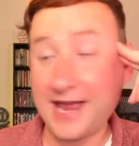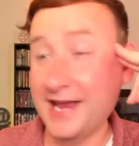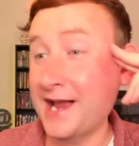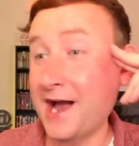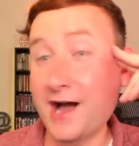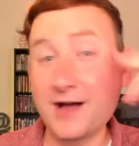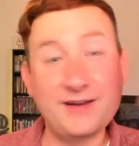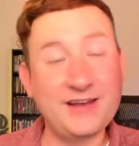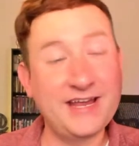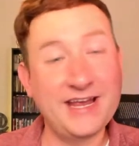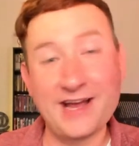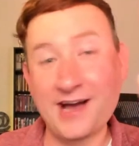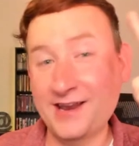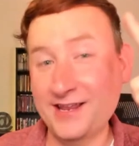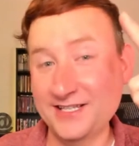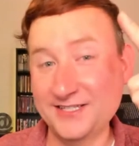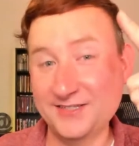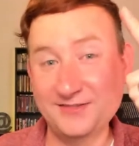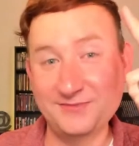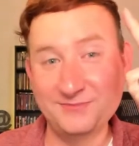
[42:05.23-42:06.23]
got
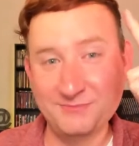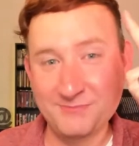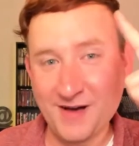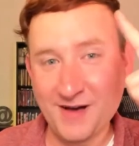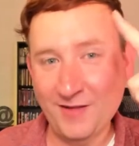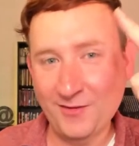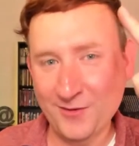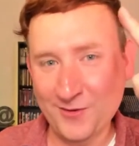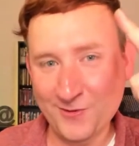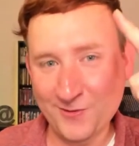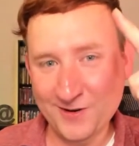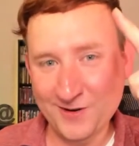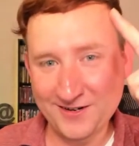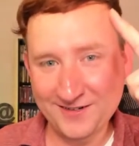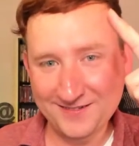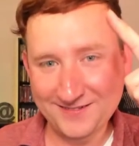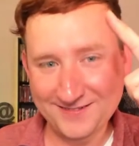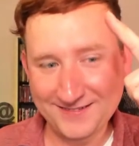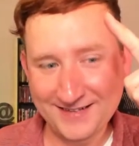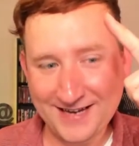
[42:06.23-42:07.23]
his mellow
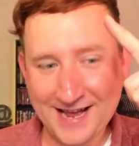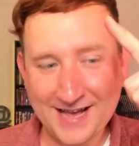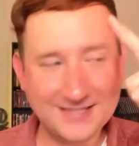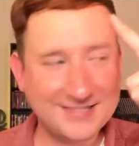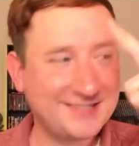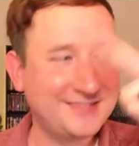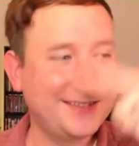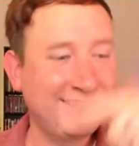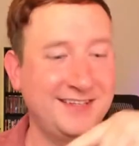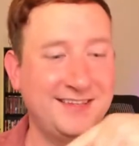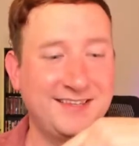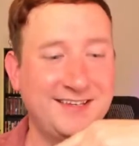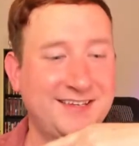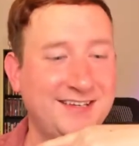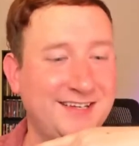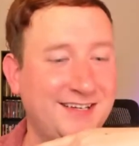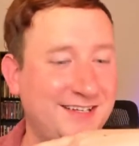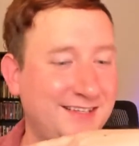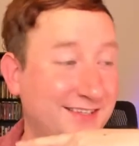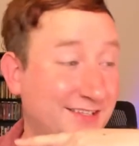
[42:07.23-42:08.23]
corn cast strength,
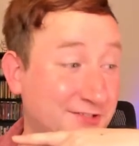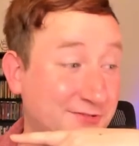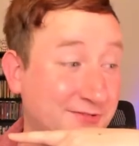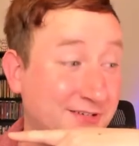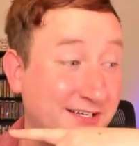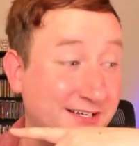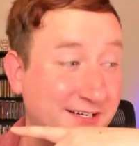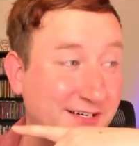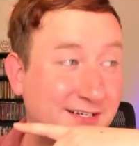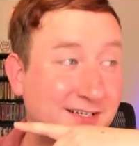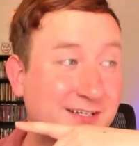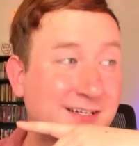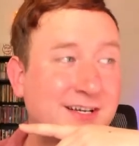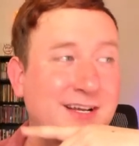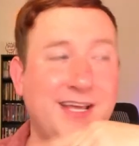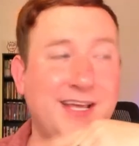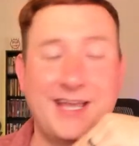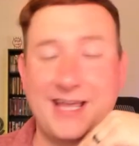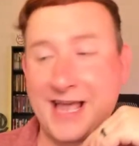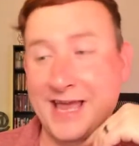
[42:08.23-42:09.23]
the 20 year,
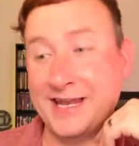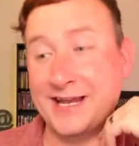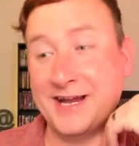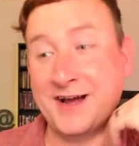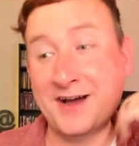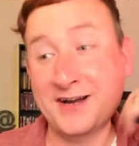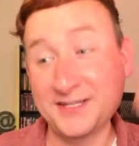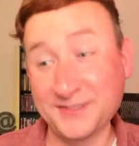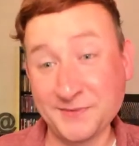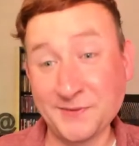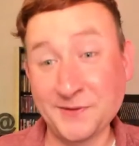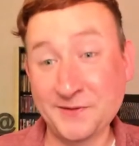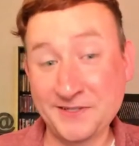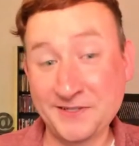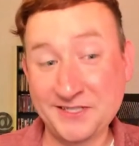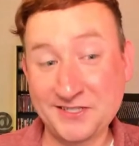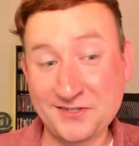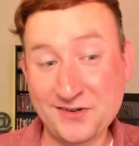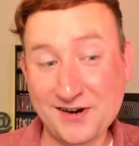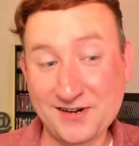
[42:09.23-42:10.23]
and he got his
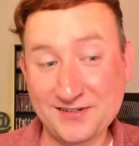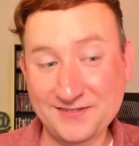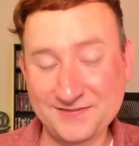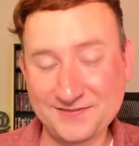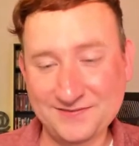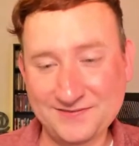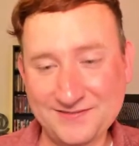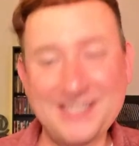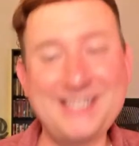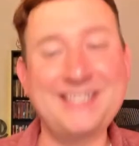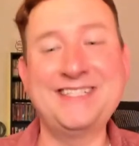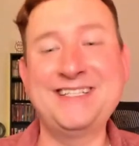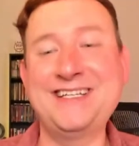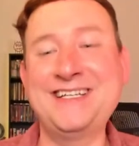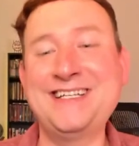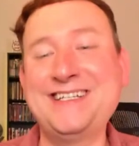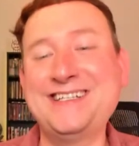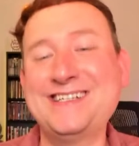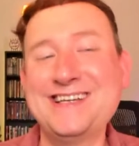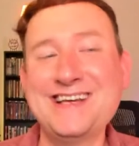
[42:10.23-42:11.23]
Wilderness Trail.
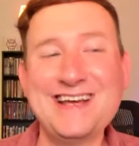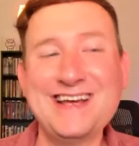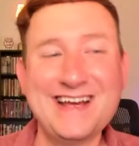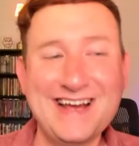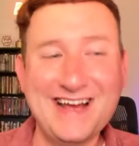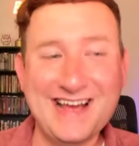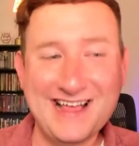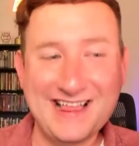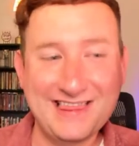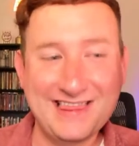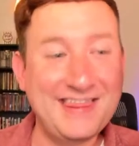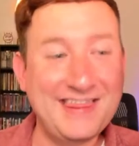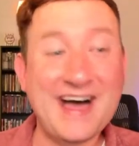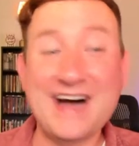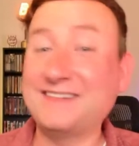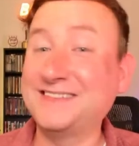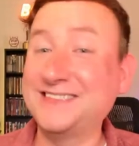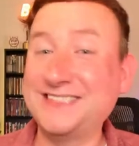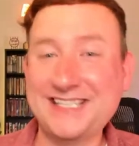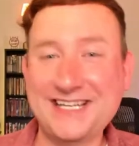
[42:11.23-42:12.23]

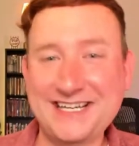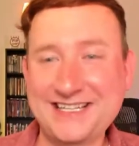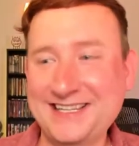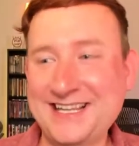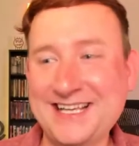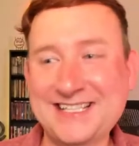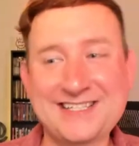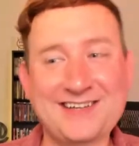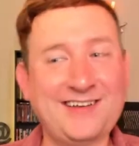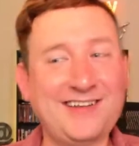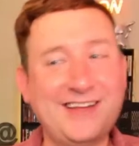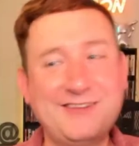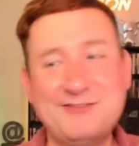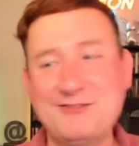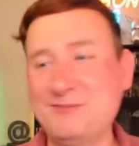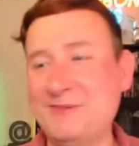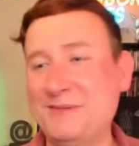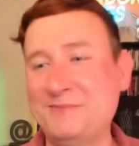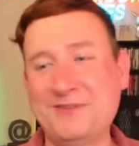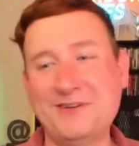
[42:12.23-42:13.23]
That was it. That's all I
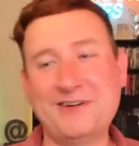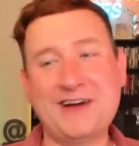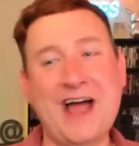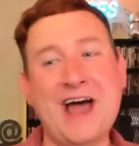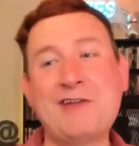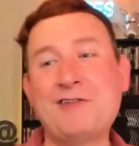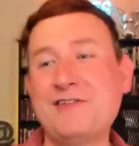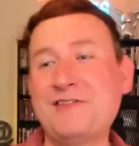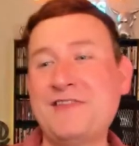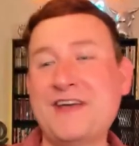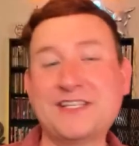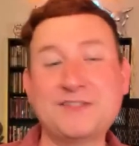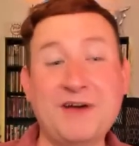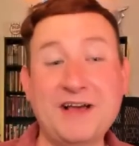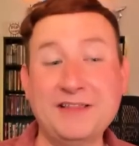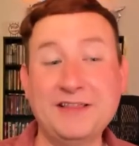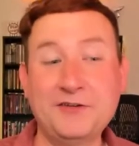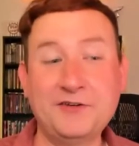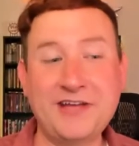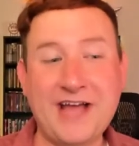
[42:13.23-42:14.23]
remember. That's why
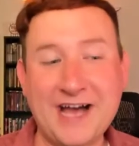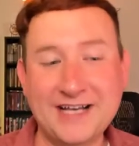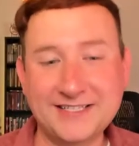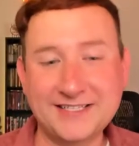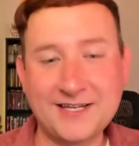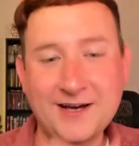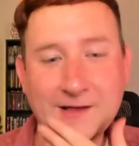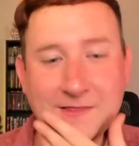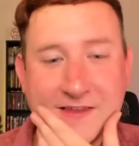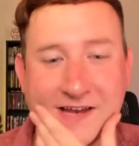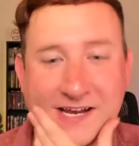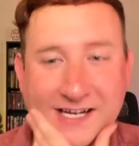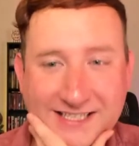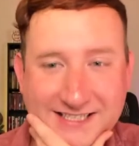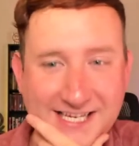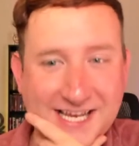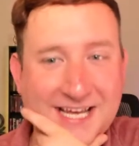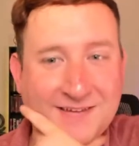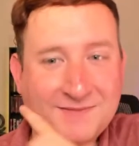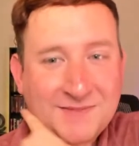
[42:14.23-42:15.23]
I literally asked Todd the next
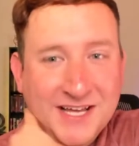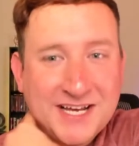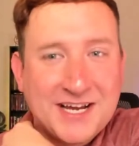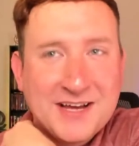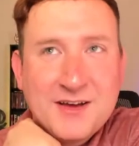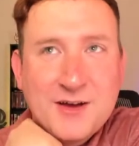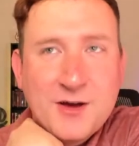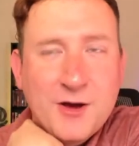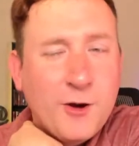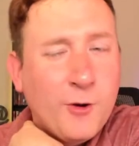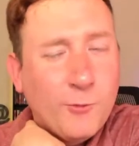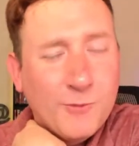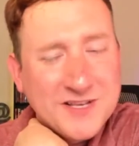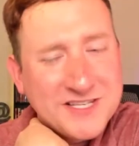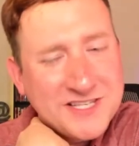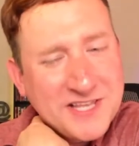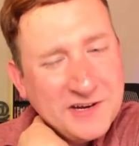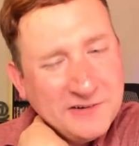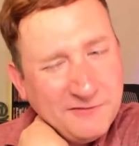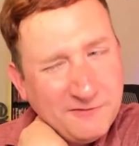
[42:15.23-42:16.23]
day. I'm like,
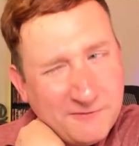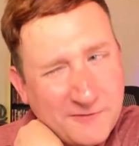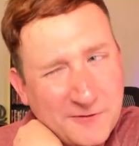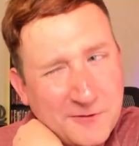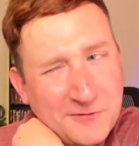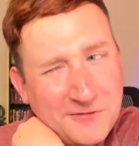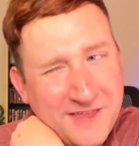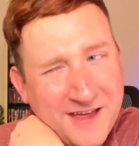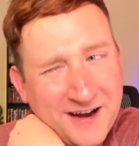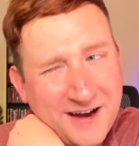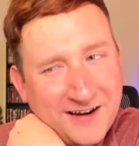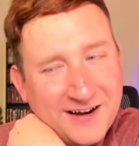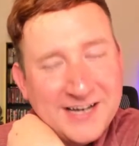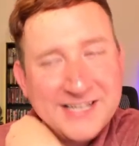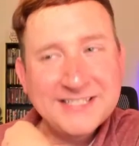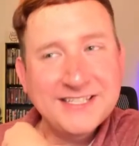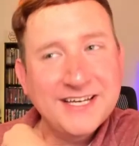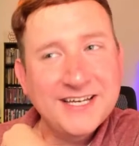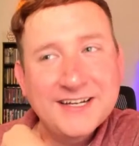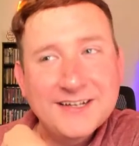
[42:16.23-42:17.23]
was there food there? And
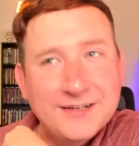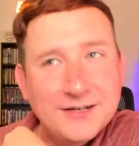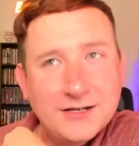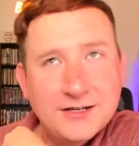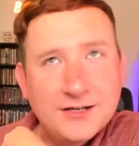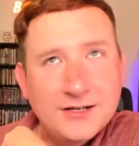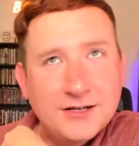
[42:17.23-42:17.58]
he's like,